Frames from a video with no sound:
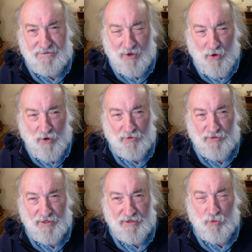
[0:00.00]
hard
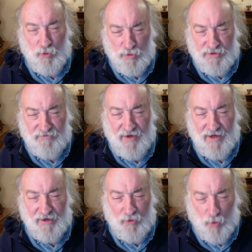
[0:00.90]
thing,
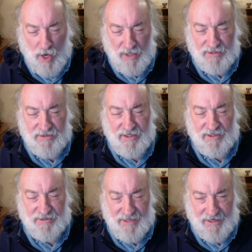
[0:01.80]
crucifying Christ
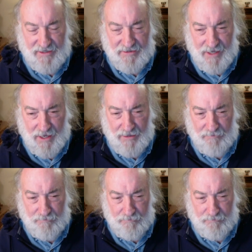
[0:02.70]
a second time.